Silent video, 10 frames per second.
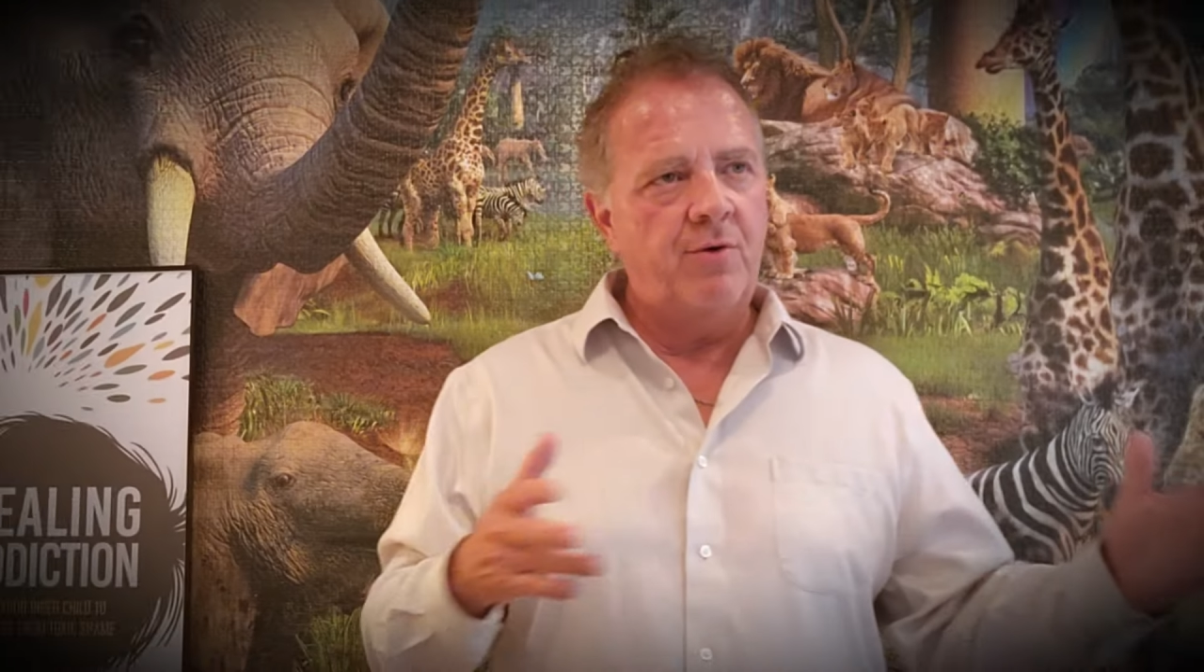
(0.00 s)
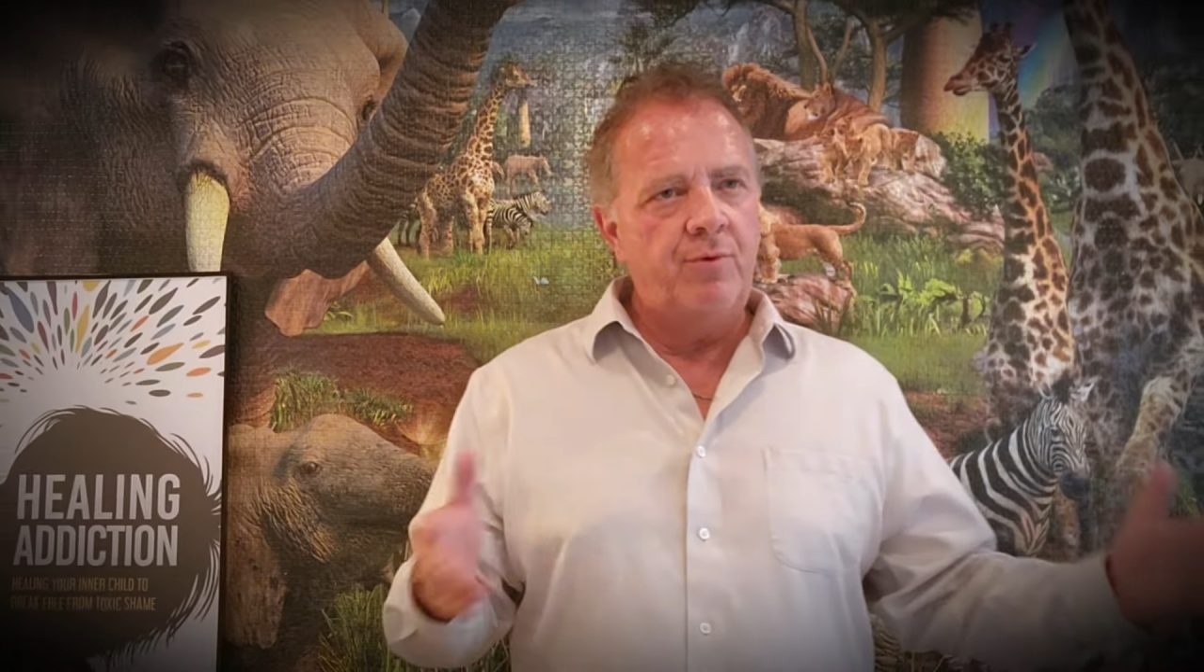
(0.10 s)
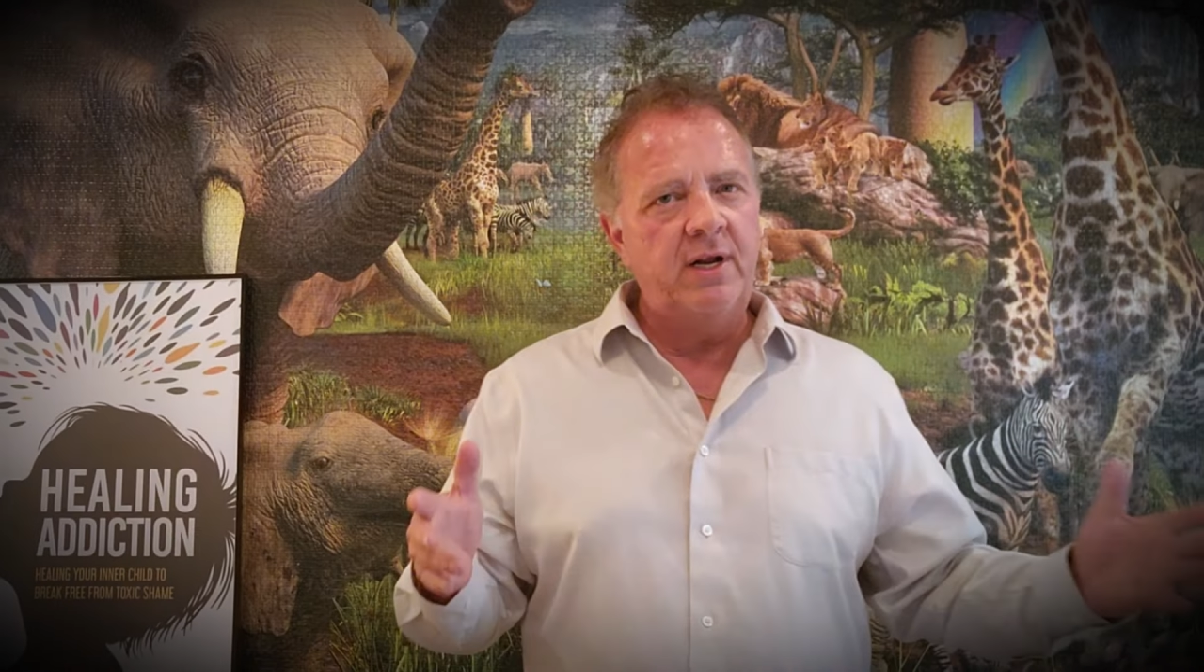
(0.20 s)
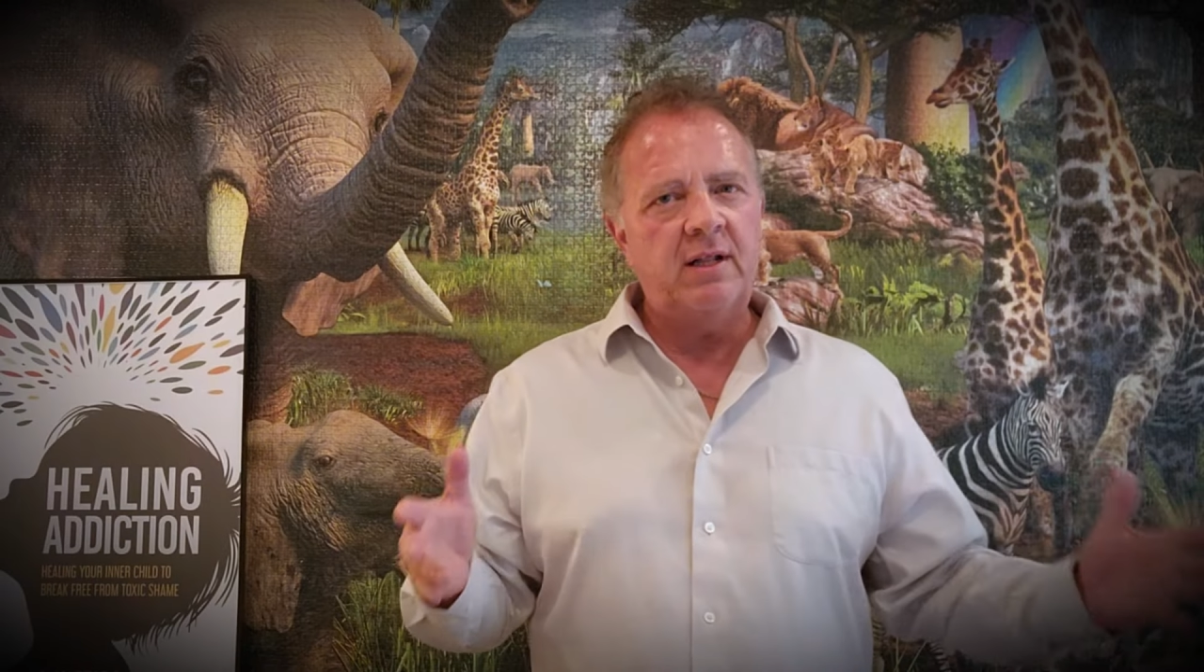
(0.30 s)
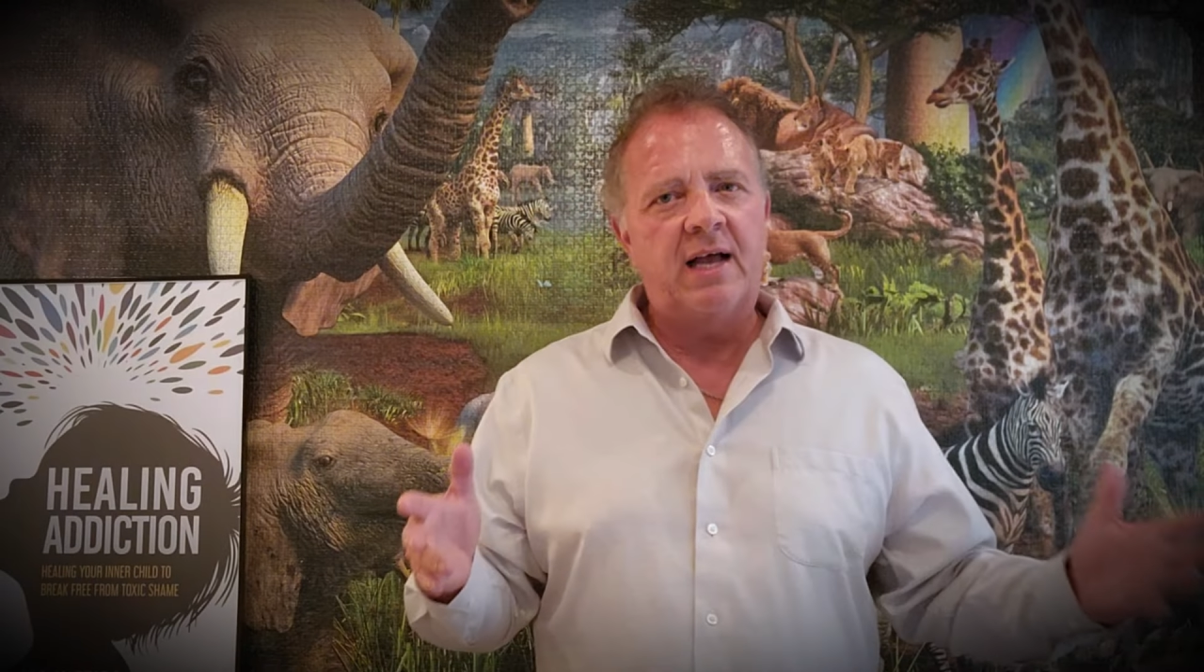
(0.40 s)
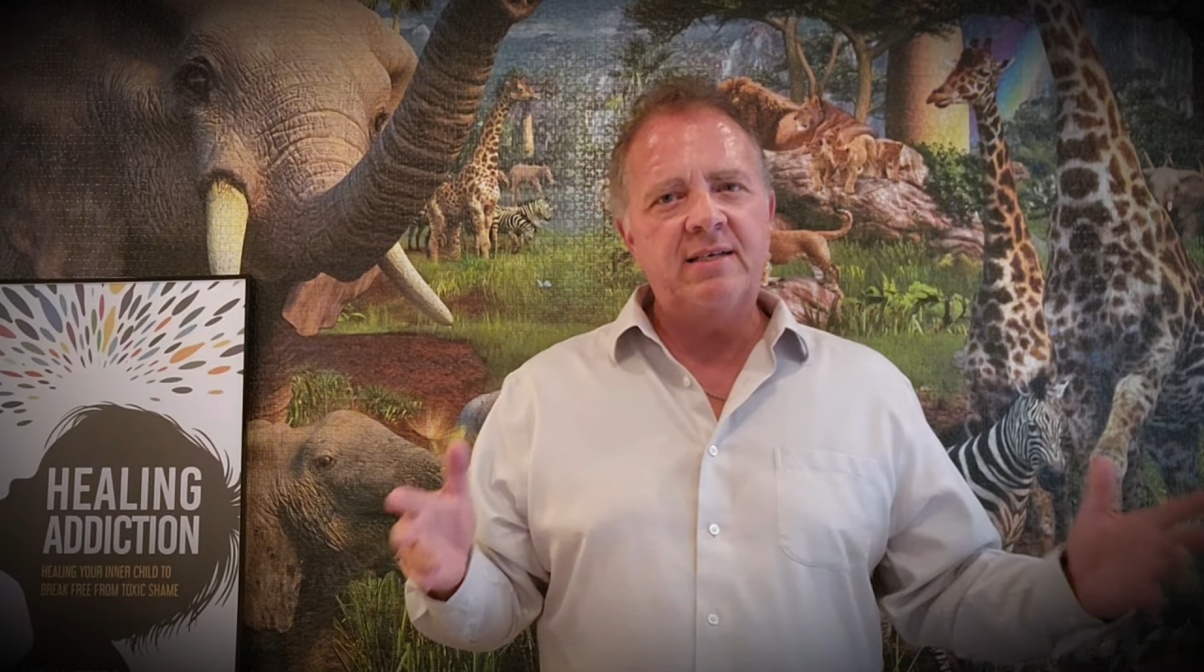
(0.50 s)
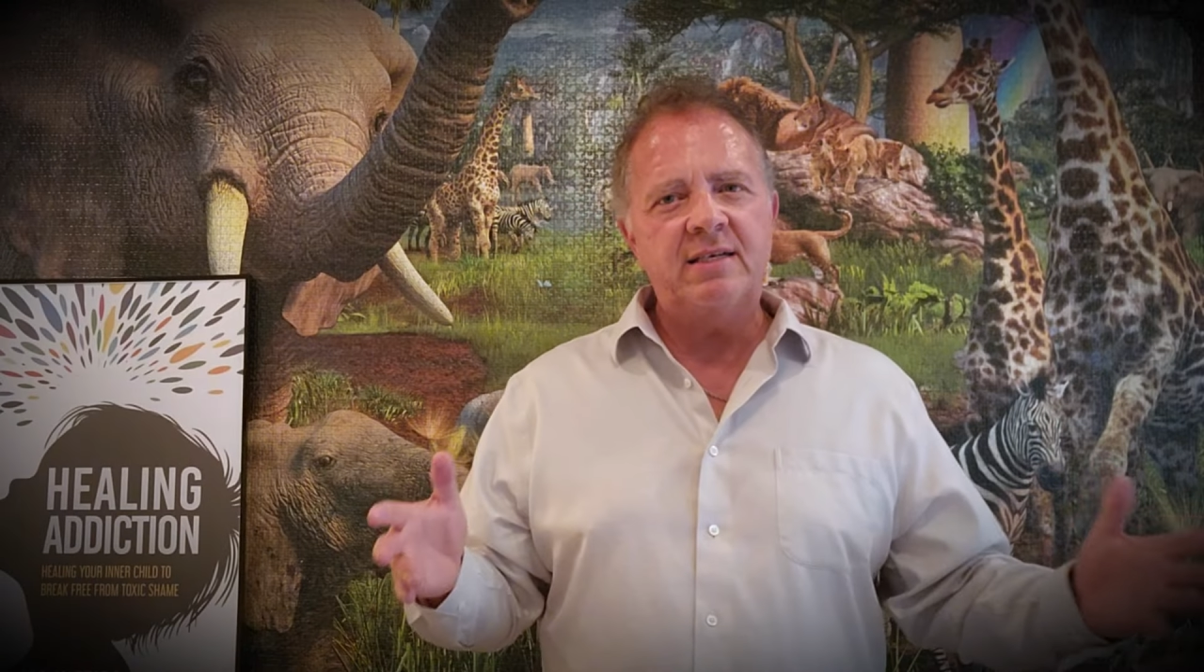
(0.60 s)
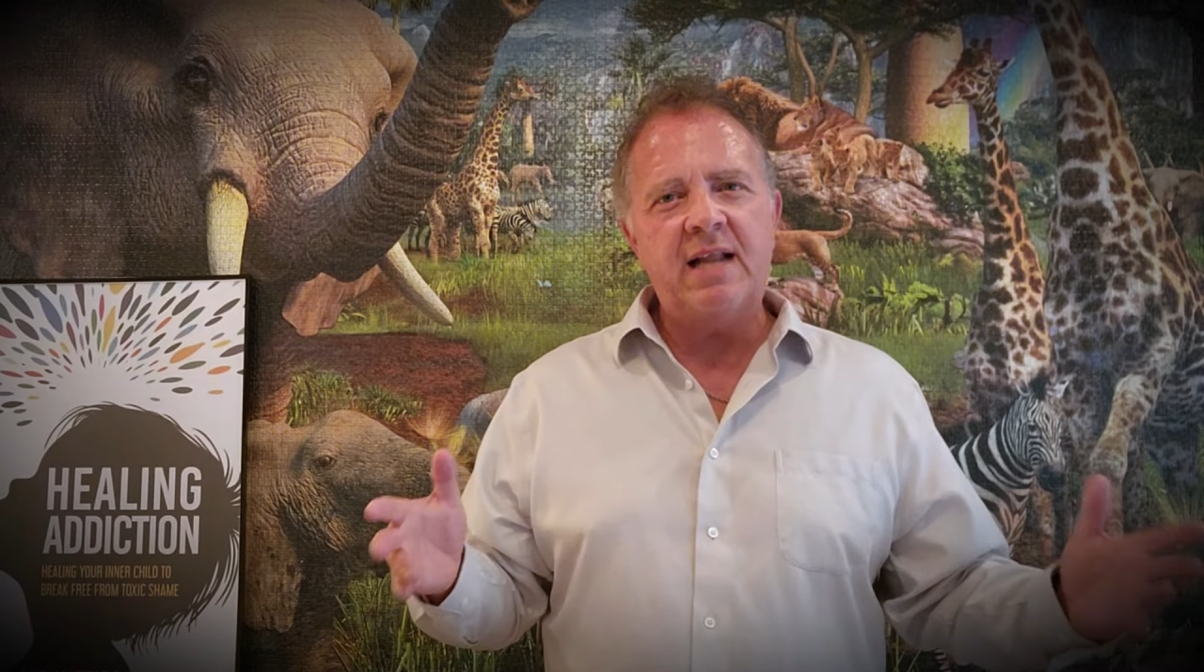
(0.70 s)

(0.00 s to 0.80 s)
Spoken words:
I realize